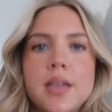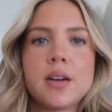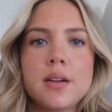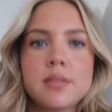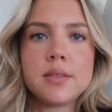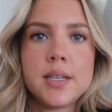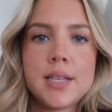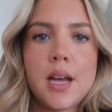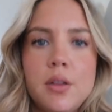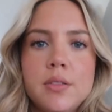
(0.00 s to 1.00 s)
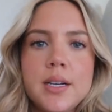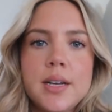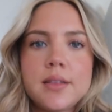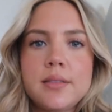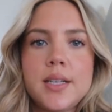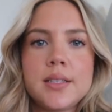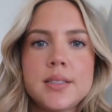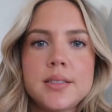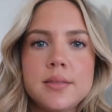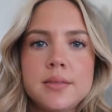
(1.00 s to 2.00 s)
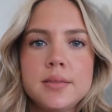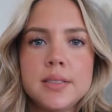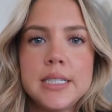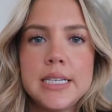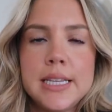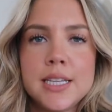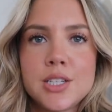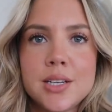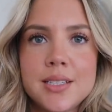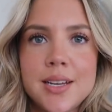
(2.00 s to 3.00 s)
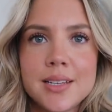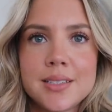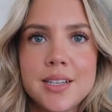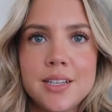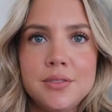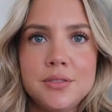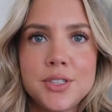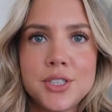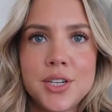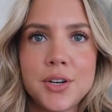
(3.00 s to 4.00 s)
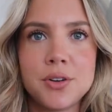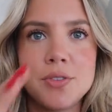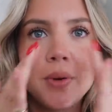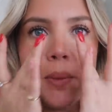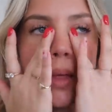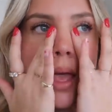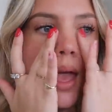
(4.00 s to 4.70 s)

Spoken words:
You're on a towel right now, hence it's not staying still, which I don't know if it will.